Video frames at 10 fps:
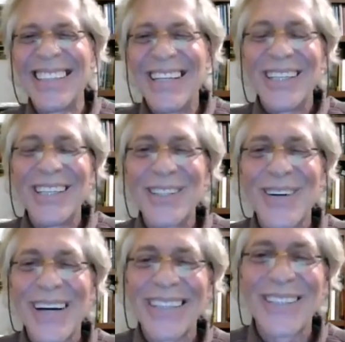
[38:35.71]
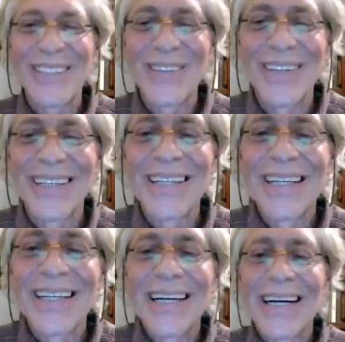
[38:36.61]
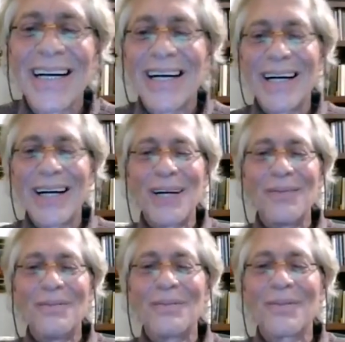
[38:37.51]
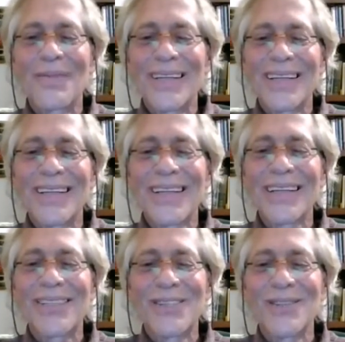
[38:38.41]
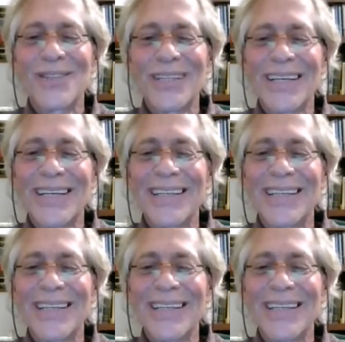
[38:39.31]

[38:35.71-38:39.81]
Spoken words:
You rock too. Um, Thanks, Sushi.